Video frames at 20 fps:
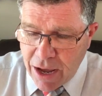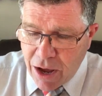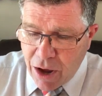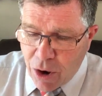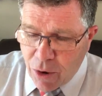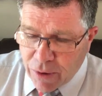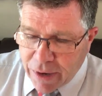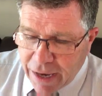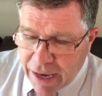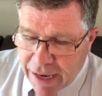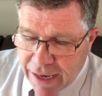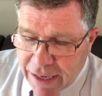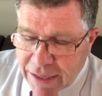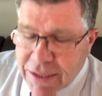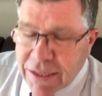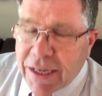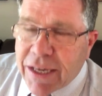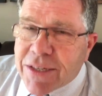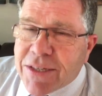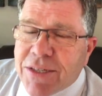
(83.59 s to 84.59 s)
Okay,
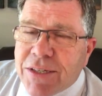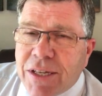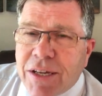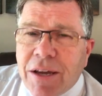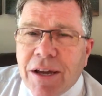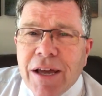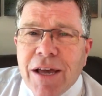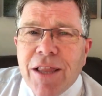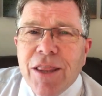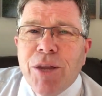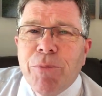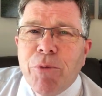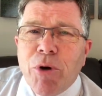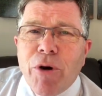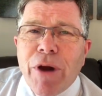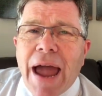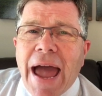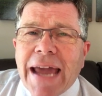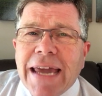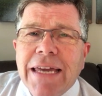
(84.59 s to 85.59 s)
it's the
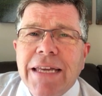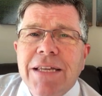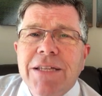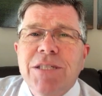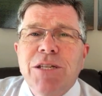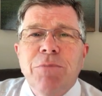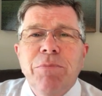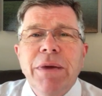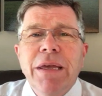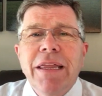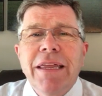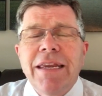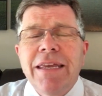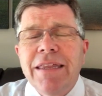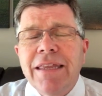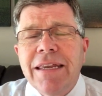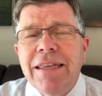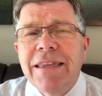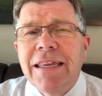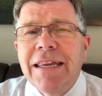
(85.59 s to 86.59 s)
miraculous ability
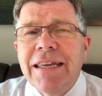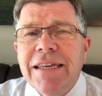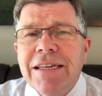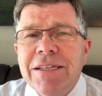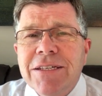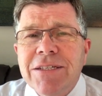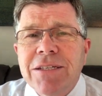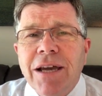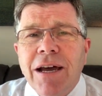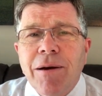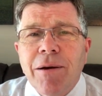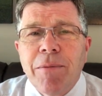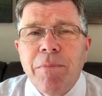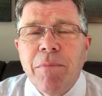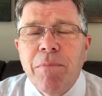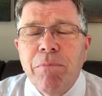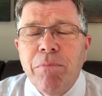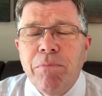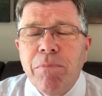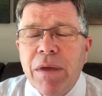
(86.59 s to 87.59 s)
that He's
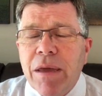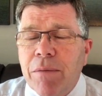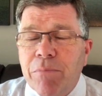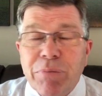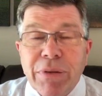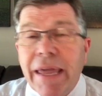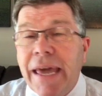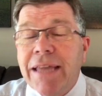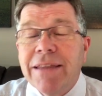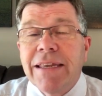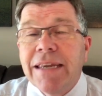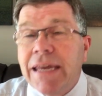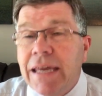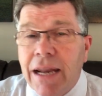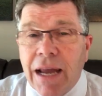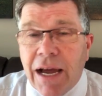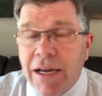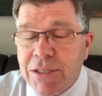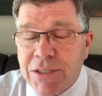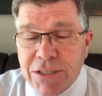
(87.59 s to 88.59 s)
implanted in
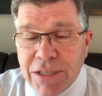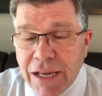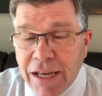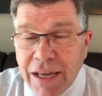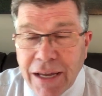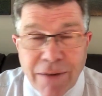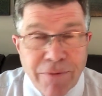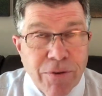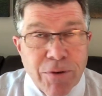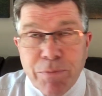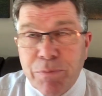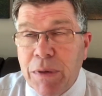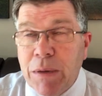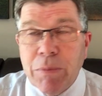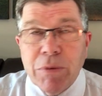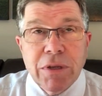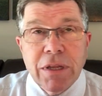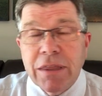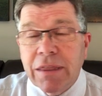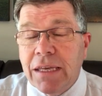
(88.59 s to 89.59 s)
us. For
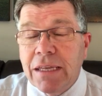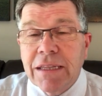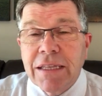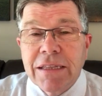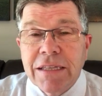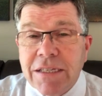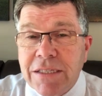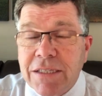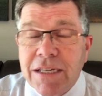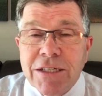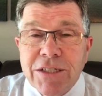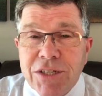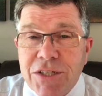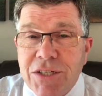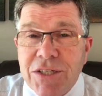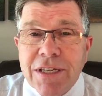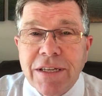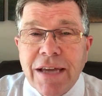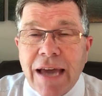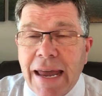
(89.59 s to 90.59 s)
people to think that this can
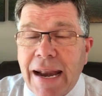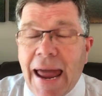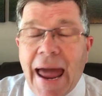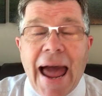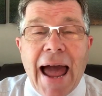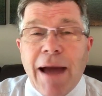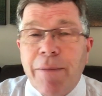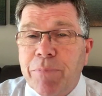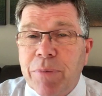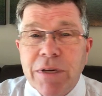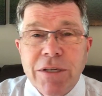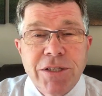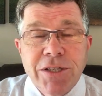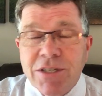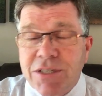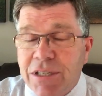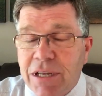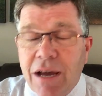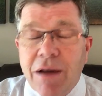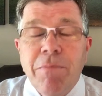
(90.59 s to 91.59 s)
just kind of happen
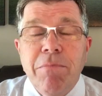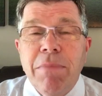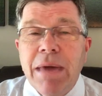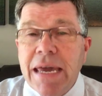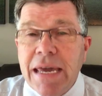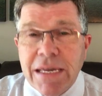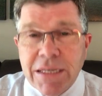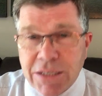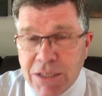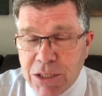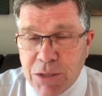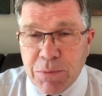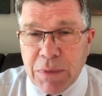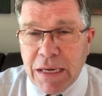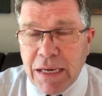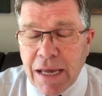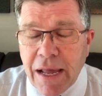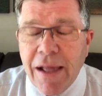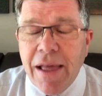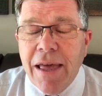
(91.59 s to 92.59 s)
just amazes
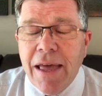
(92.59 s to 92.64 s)
me.